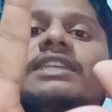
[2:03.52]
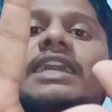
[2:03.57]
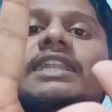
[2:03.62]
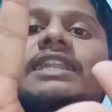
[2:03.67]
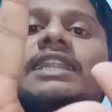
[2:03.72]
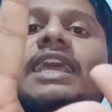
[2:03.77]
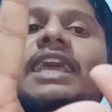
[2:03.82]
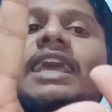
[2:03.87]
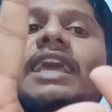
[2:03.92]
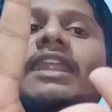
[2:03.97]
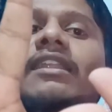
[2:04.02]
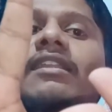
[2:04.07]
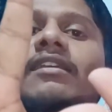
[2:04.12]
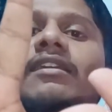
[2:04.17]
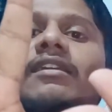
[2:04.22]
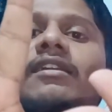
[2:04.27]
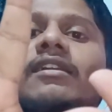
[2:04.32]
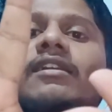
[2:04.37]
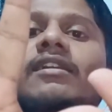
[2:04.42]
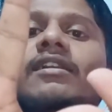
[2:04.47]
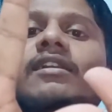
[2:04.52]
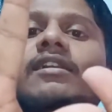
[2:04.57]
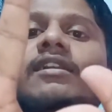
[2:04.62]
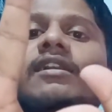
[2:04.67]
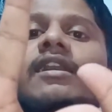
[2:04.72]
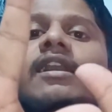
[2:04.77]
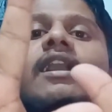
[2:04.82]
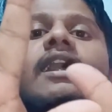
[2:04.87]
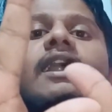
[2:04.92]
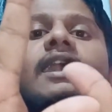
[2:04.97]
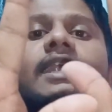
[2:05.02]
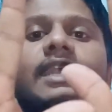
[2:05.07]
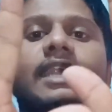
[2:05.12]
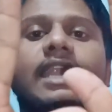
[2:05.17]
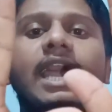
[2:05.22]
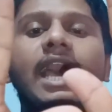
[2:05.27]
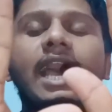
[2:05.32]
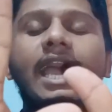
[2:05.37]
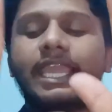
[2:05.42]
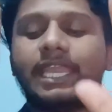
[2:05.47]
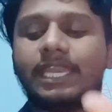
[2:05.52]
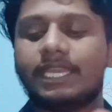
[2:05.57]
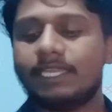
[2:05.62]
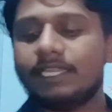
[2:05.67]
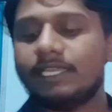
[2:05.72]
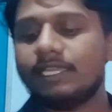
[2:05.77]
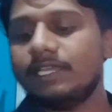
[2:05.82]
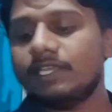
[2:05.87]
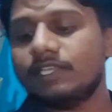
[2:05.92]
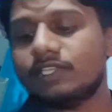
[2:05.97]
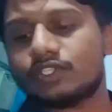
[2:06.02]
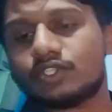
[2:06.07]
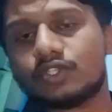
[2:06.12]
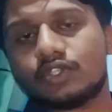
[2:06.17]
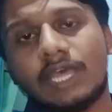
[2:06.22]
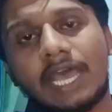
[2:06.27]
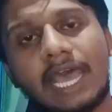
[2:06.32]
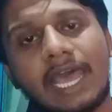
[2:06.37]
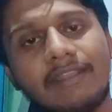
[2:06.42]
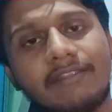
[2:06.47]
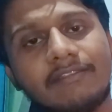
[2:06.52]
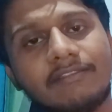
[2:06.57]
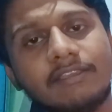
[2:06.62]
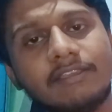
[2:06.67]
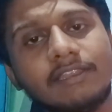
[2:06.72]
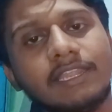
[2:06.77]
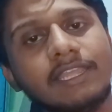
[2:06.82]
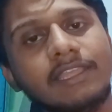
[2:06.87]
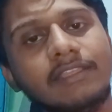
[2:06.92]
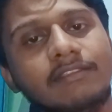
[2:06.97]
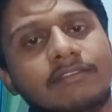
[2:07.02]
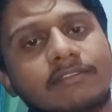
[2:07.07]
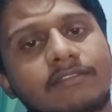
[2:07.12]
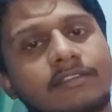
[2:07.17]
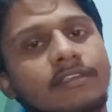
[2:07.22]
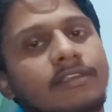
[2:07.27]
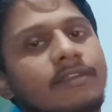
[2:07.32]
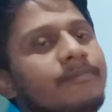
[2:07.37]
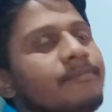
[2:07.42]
are there? Nine. So the answer is